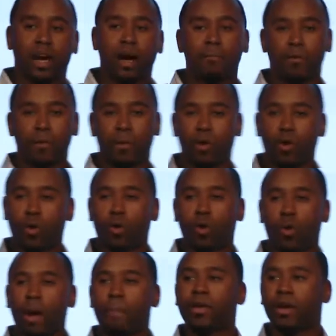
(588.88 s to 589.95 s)
come from a
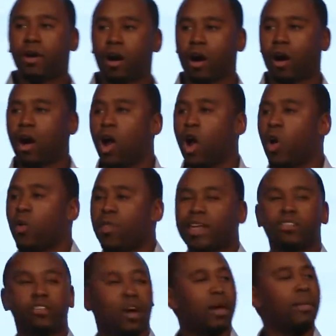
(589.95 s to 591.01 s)
Google webinar where
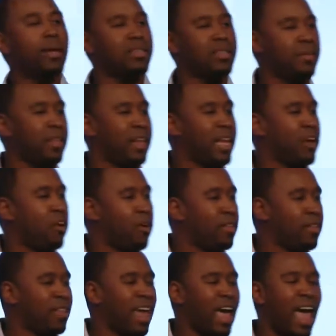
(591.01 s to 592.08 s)
they talk about something they,
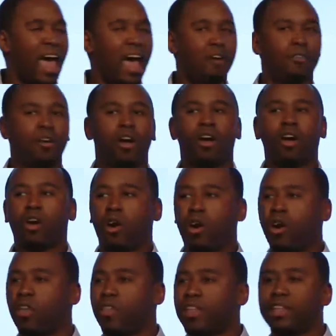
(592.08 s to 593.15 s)
they have
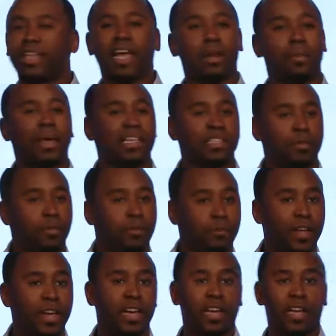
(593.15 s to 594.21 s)
called the database of
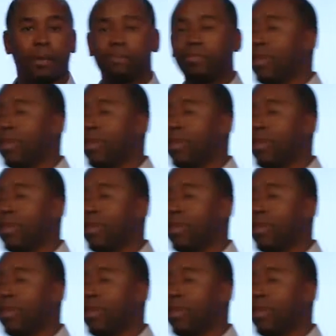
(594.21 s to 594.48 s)
affinity.